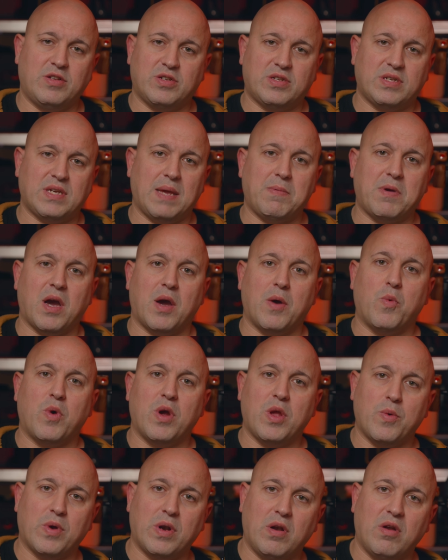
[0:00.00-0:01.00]
Just keep going.
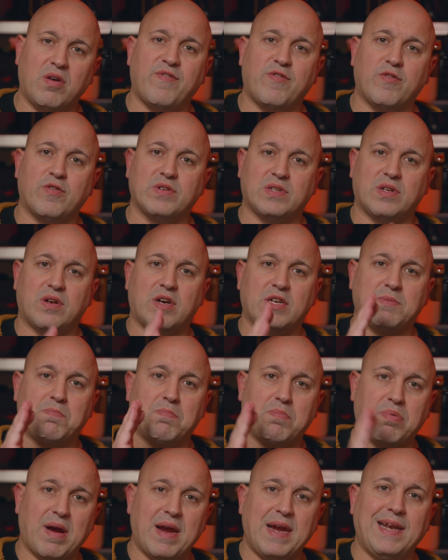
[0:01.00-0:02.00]
What you want to look for is a nice
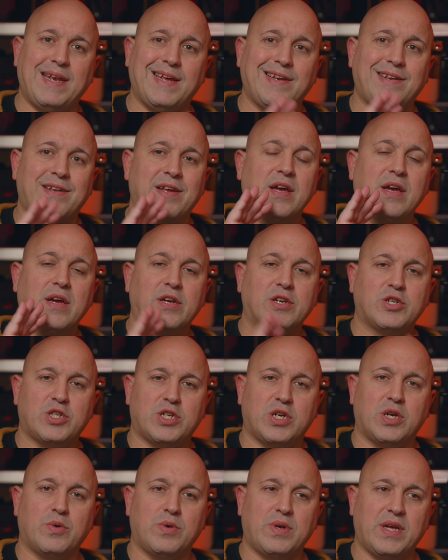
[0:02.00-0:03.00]
braided,
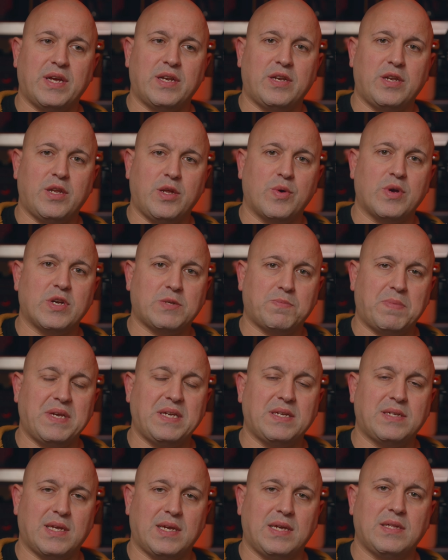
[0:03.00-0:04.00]
shielded
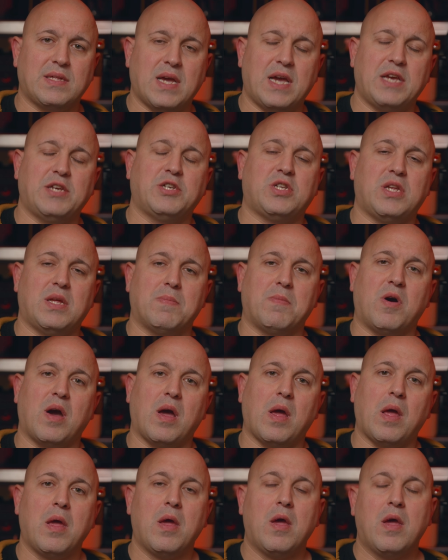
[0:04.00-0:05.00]
USB-C to
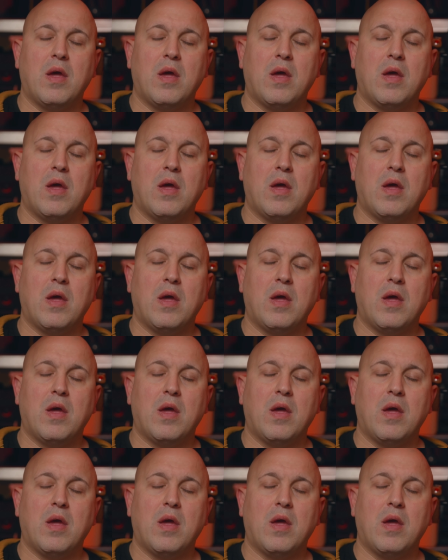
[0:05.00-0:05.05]
HDMI.